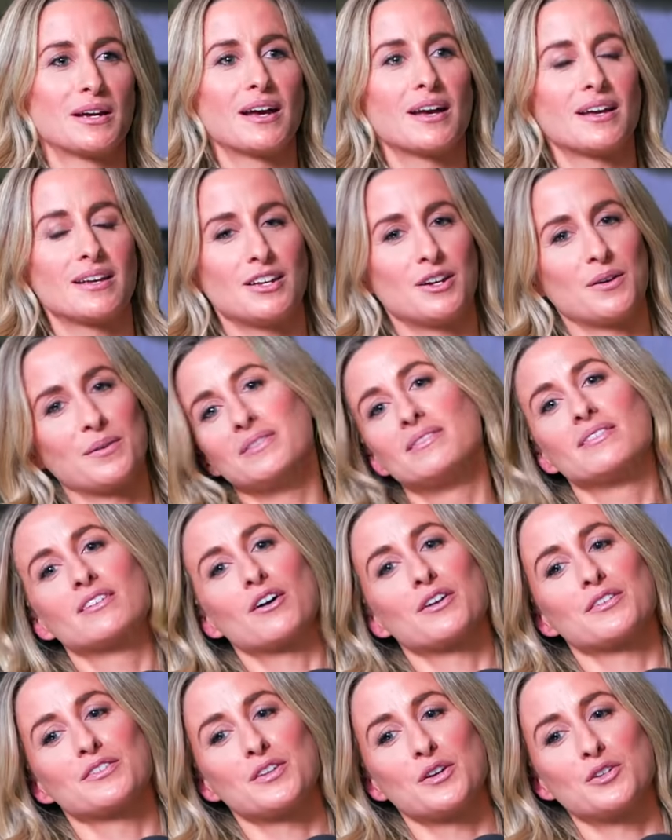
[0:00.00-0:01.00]
uh, you know, in
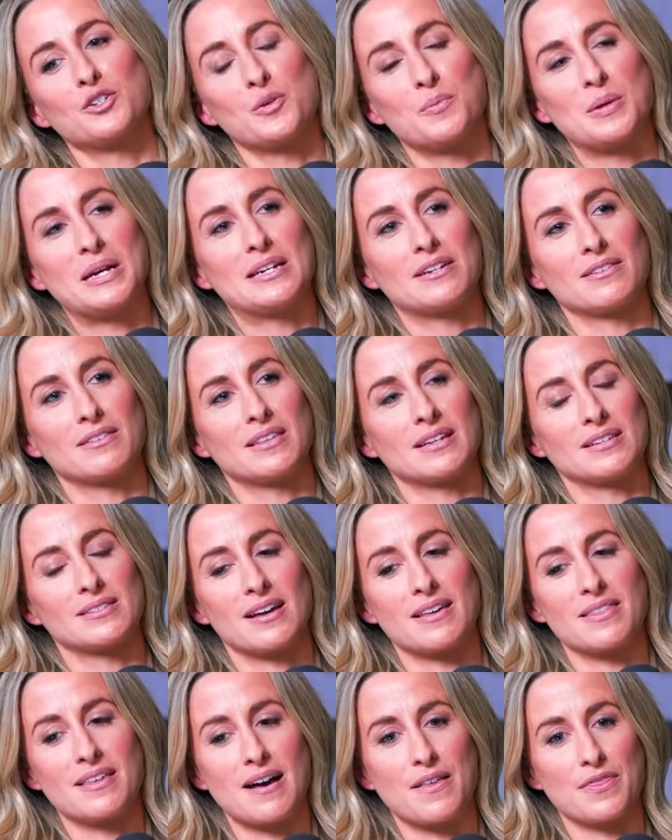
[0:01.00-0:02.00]
kind of social media and things
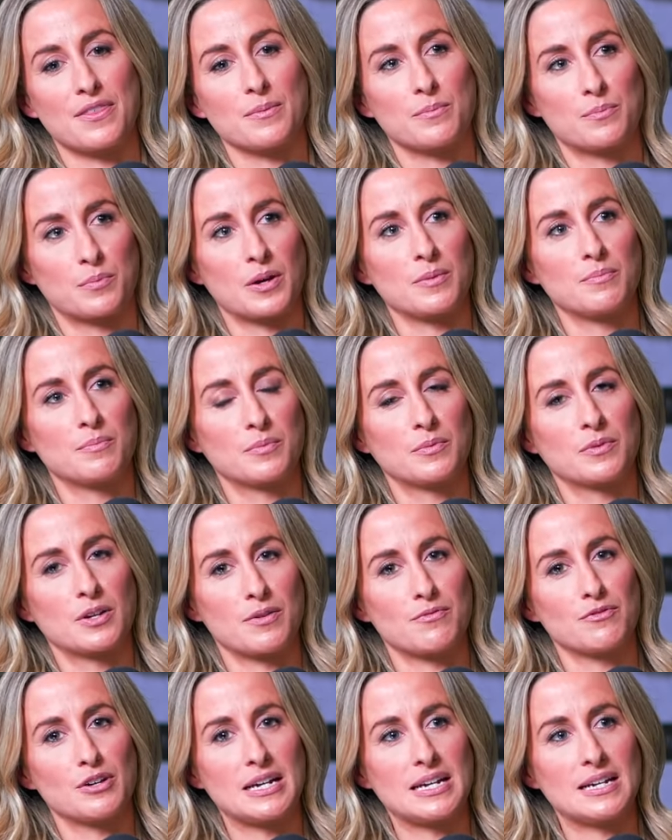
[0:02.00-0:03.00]
like that, that can,
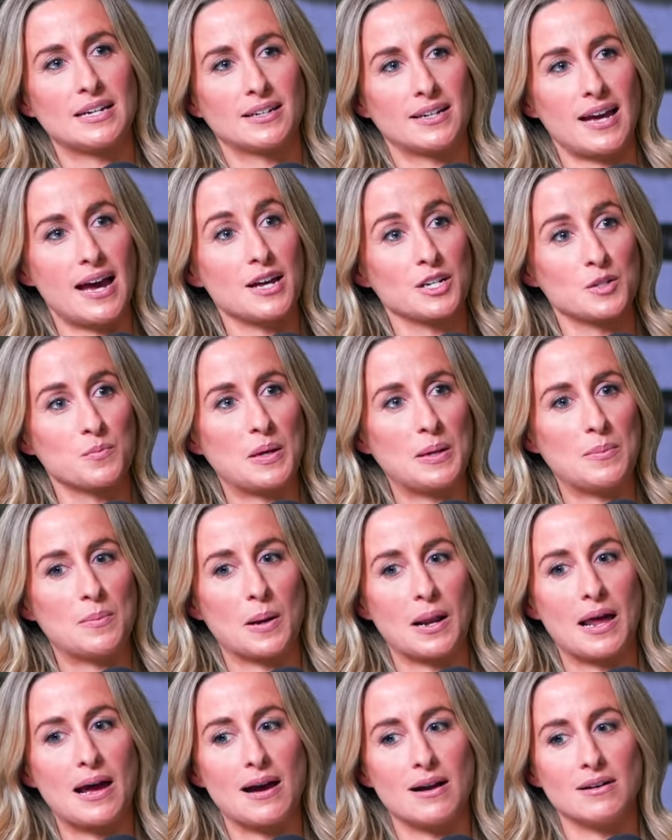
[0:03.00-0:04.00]
can really catch
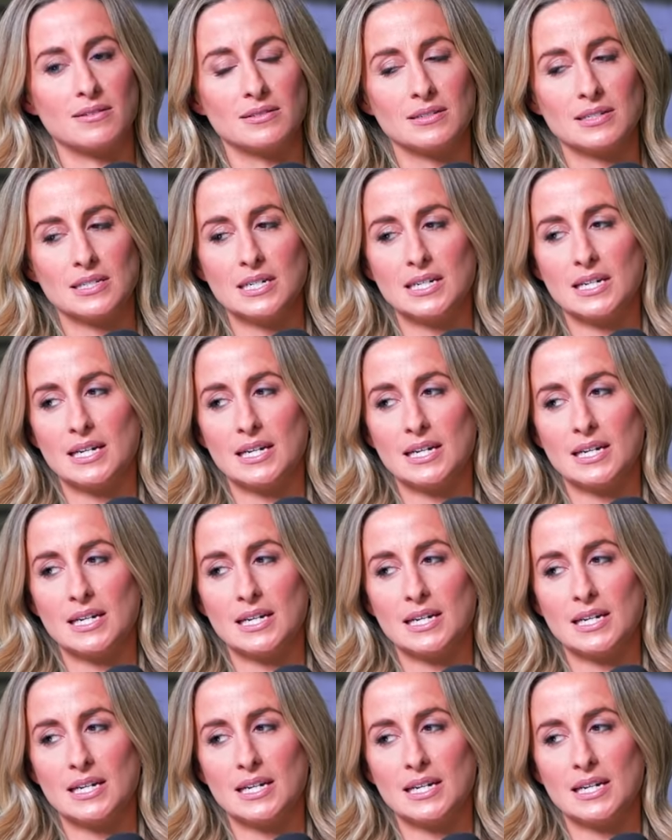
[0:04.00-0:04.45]
people out